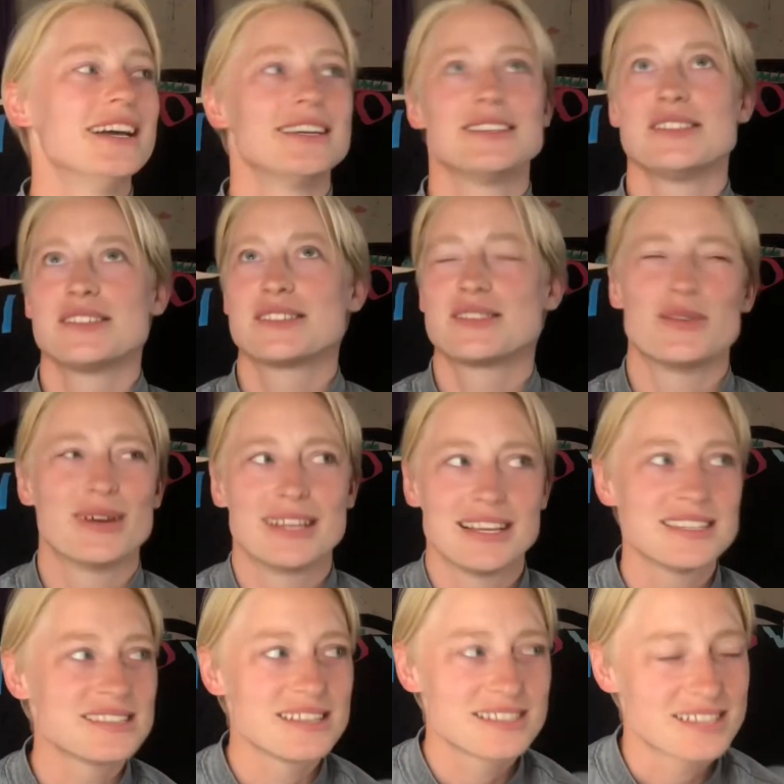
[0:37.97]
So I
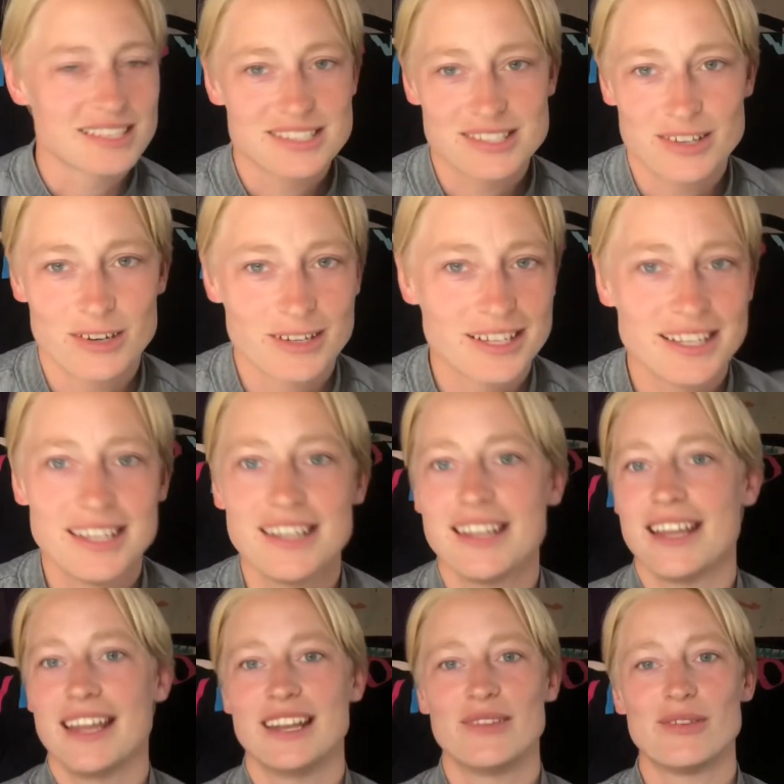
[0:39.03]
guess let's get started.
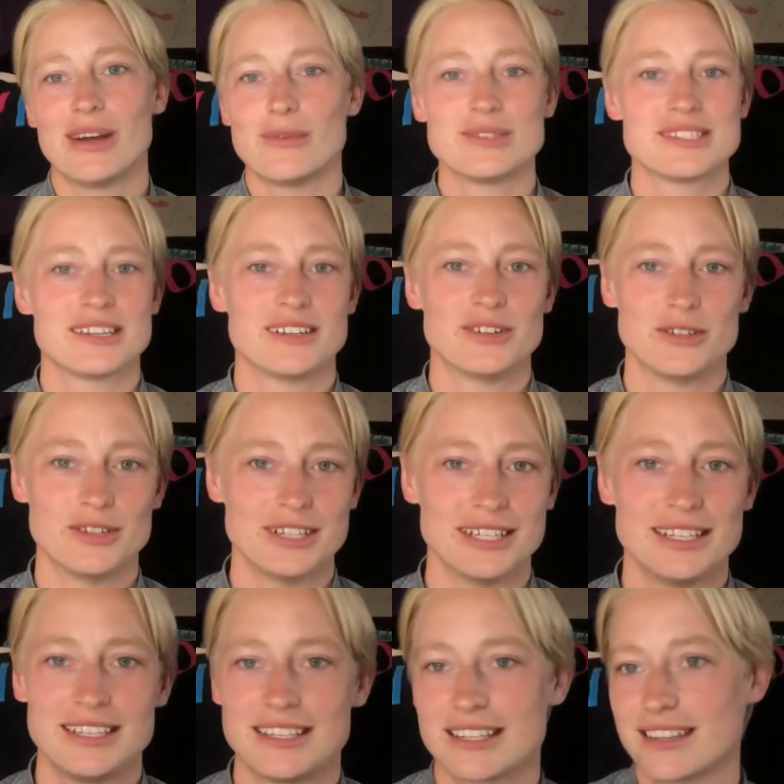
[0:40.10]
And if I was a
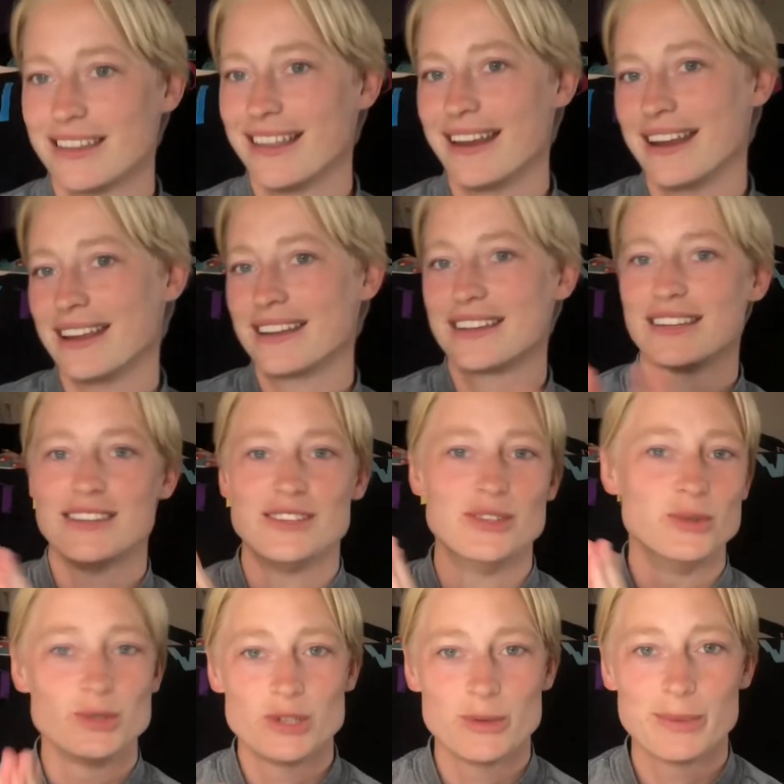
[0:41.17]
good like
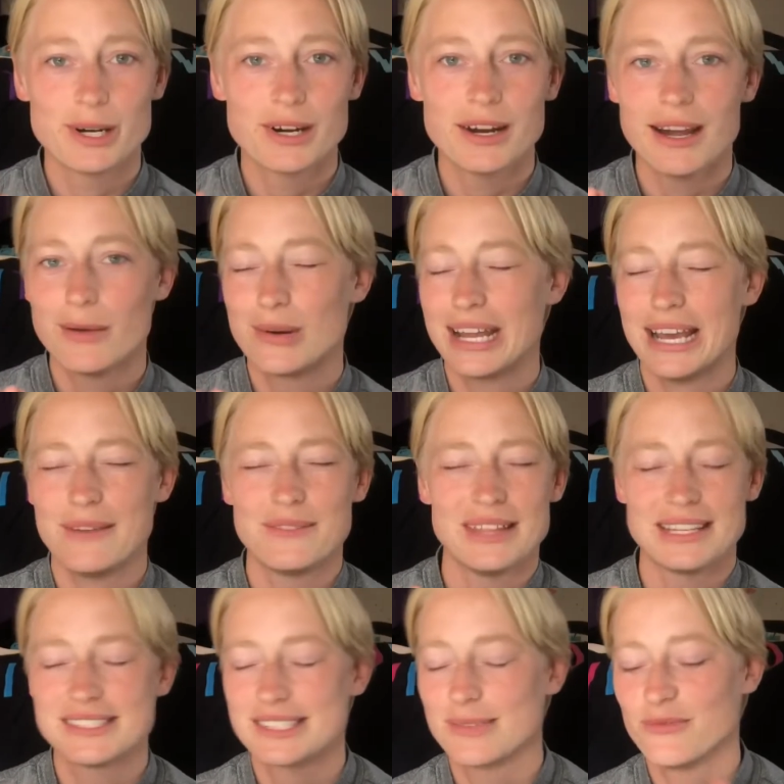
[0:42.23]
YouTuber, I would have
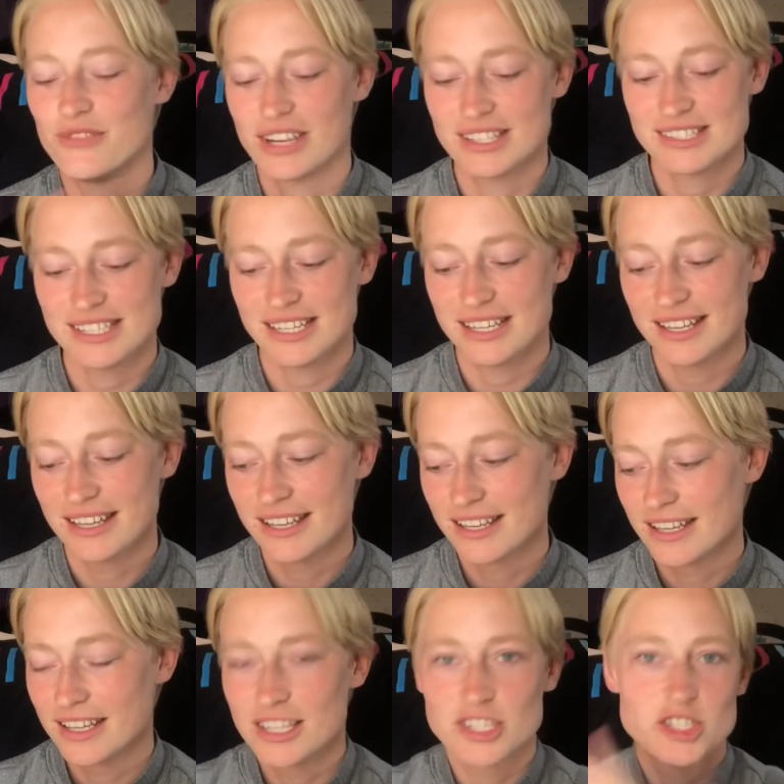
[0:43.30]
like some fancy
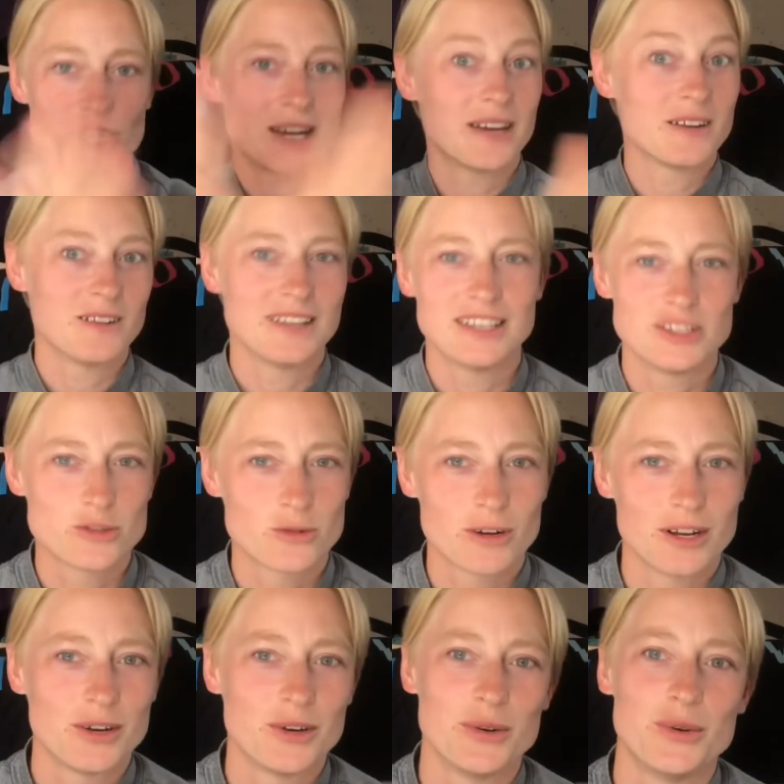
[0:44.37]
channel
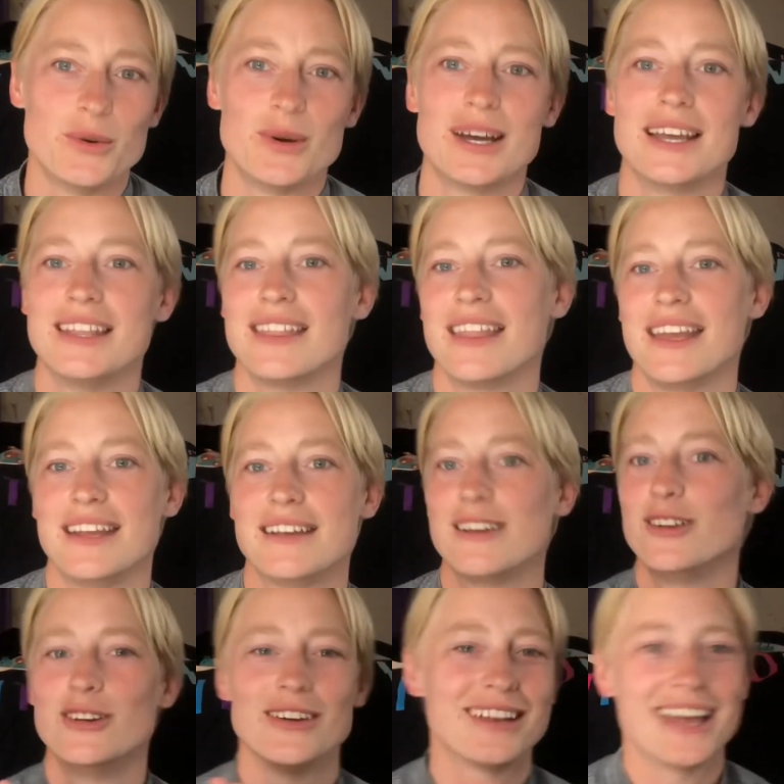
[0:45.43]
intro and like
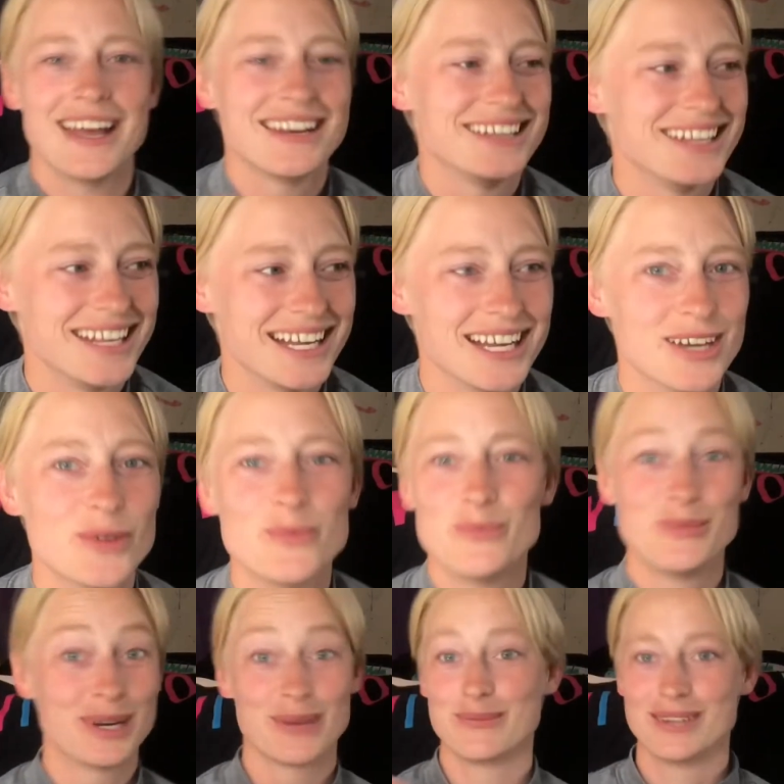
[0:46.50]
good editing,
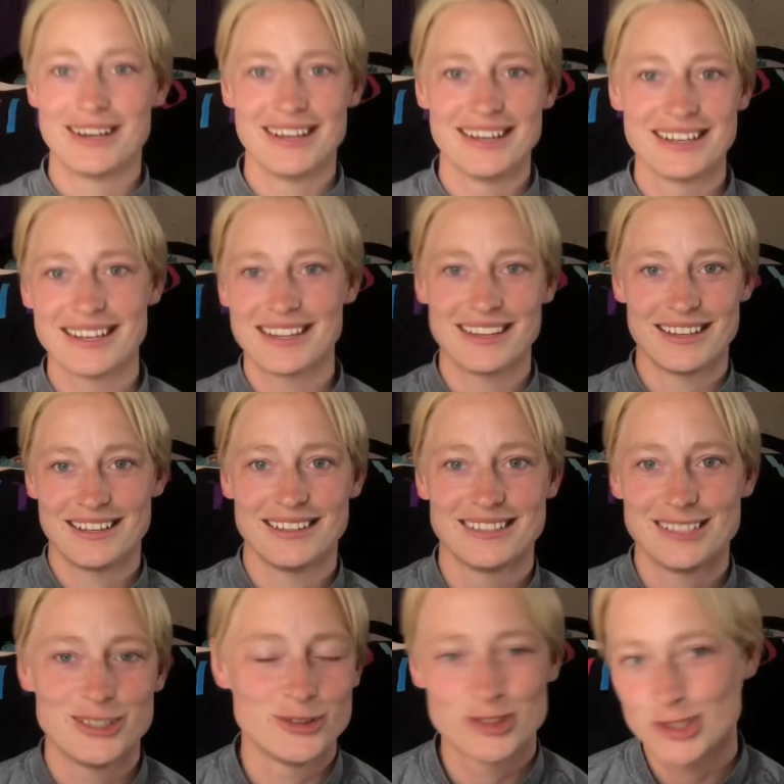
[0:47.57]
but I'm not a
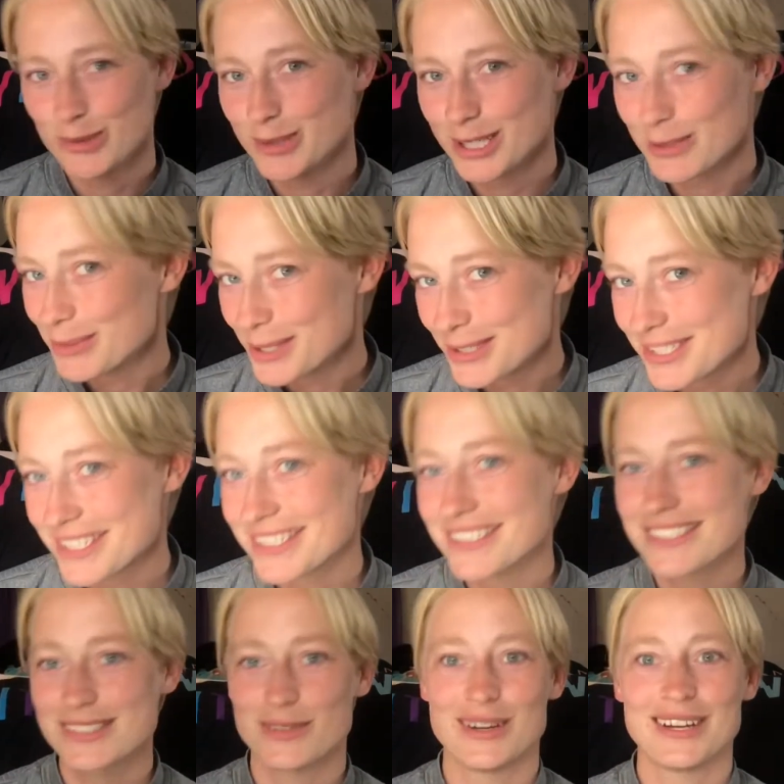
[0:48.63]
YouTuber person,
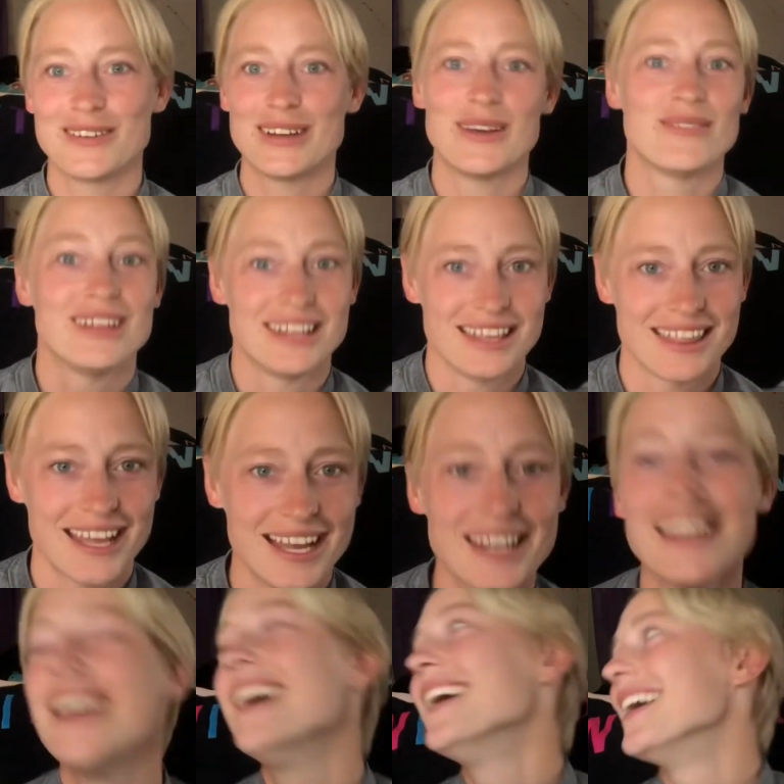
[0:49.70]
so I don't have any of that.
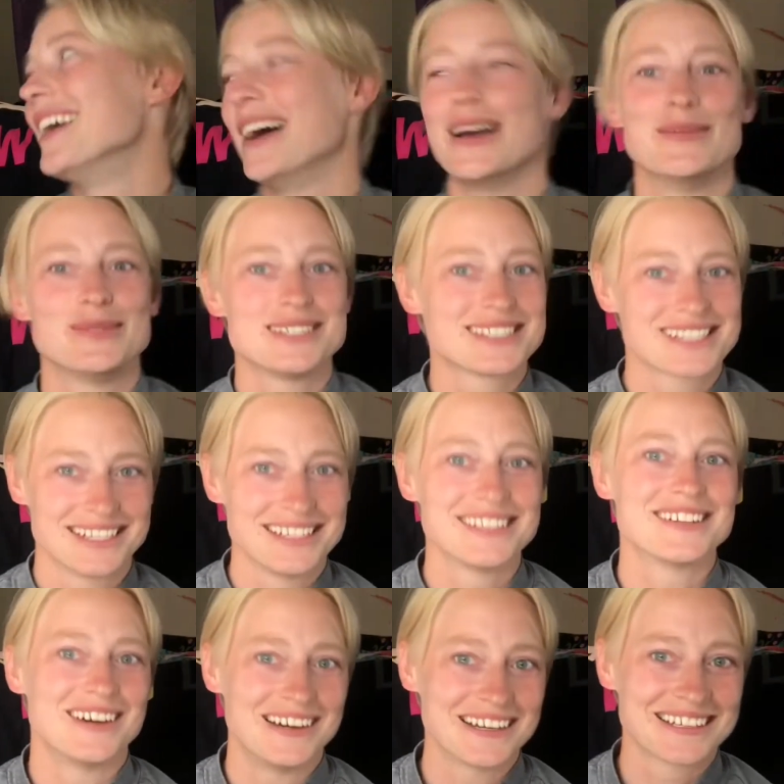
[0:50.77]
I'm just gonna
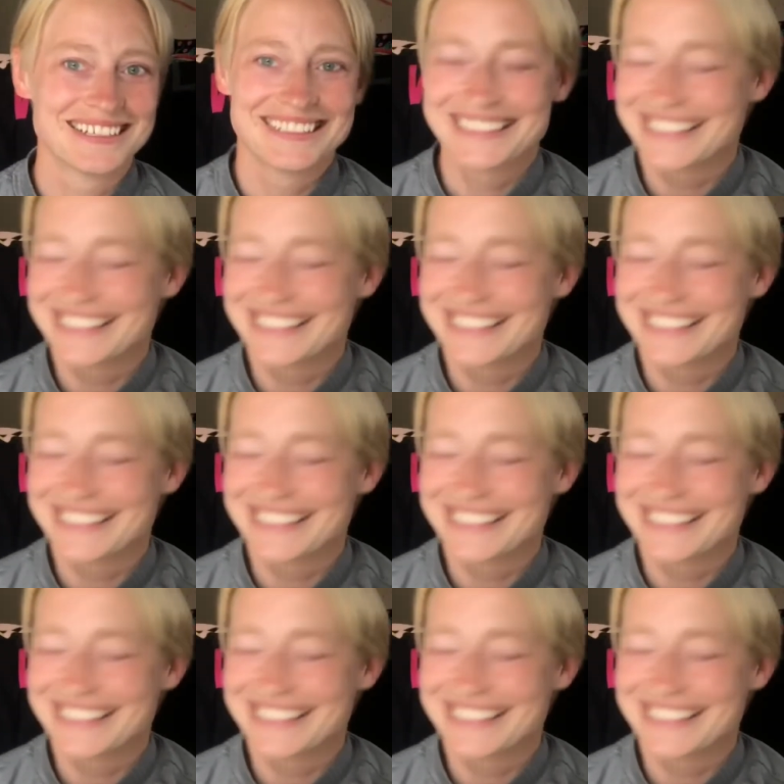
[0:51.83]
talk.